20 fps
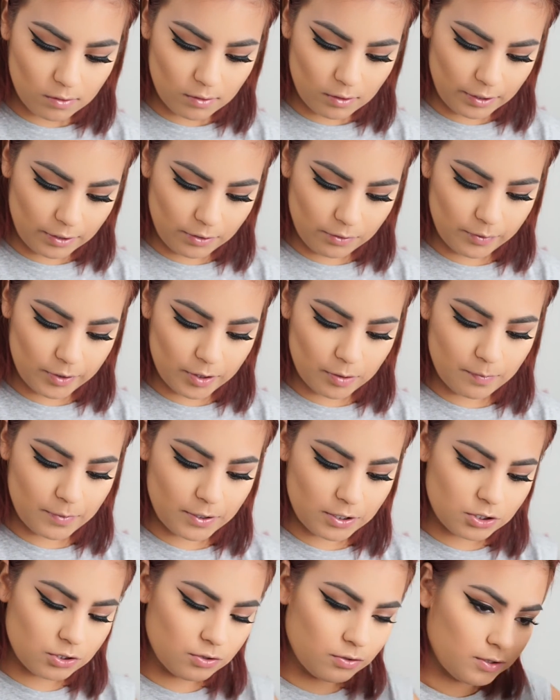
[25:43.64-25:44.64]
I always
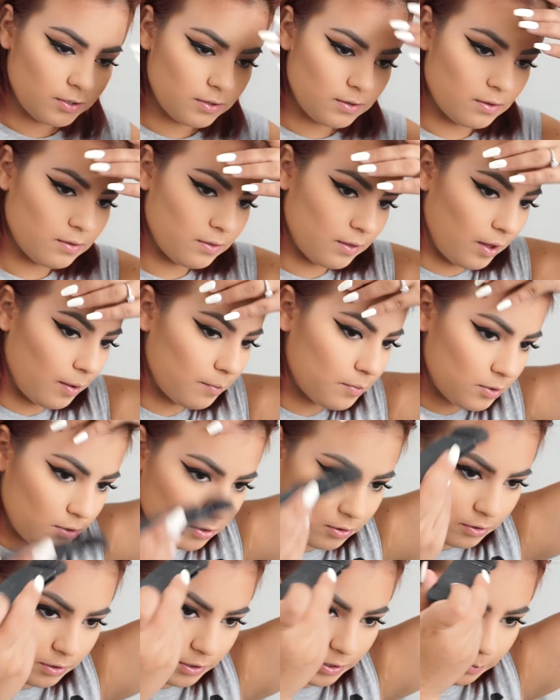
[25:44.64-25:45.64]
make sure this is
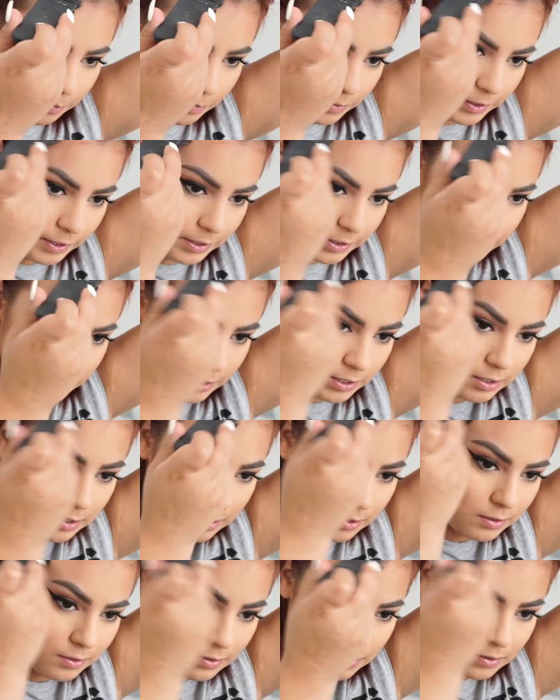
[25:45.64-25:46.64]
absolutely blended,
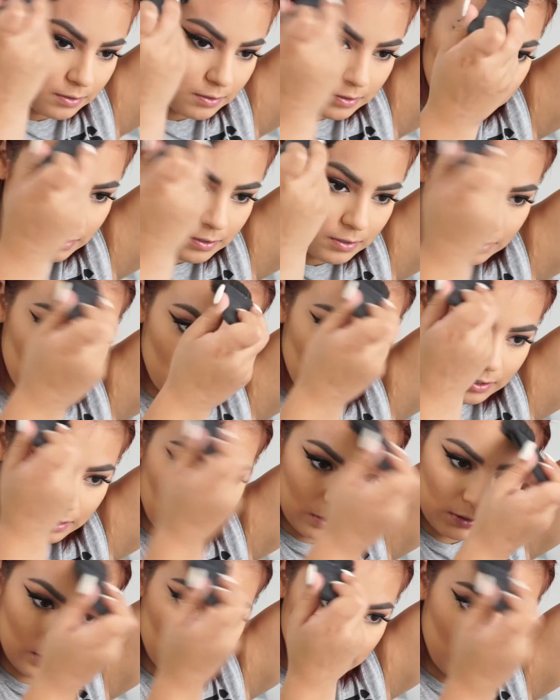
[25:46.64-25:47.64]

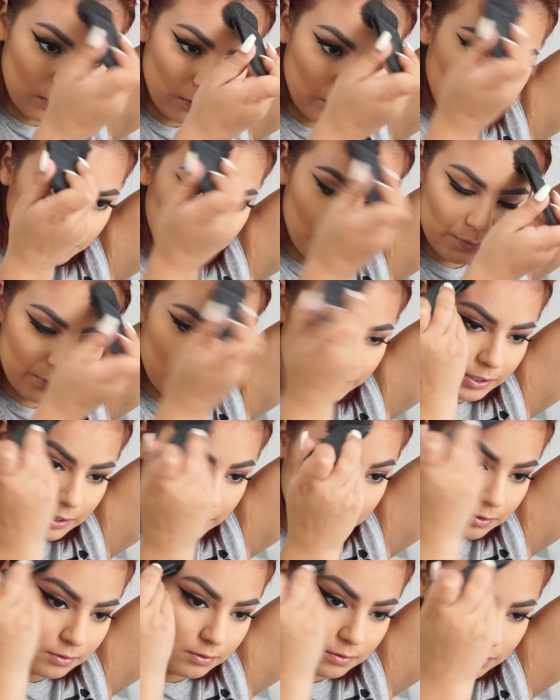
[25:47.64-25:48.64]
and then I'll bring
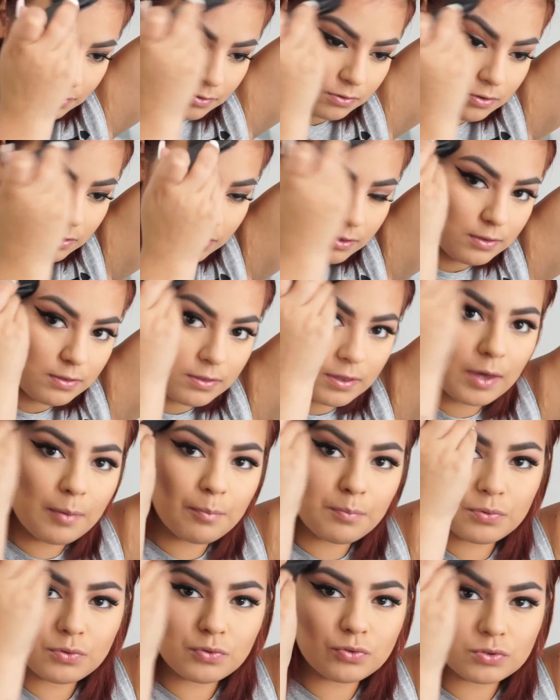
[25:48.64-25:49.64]
it to the
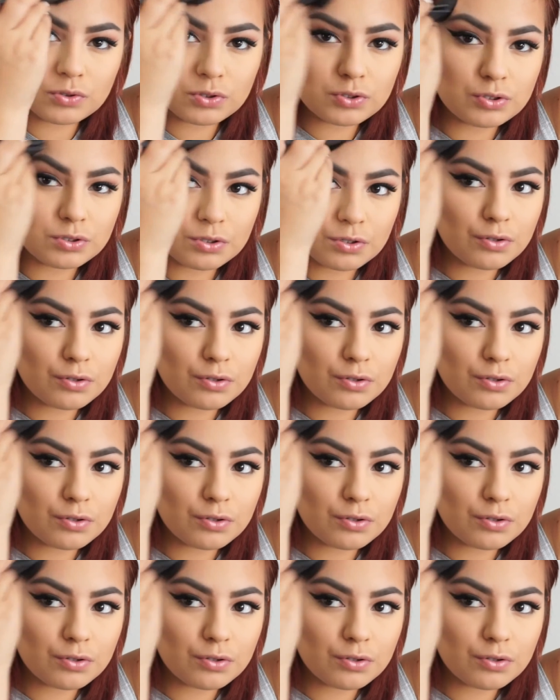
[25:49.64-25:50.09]
temples,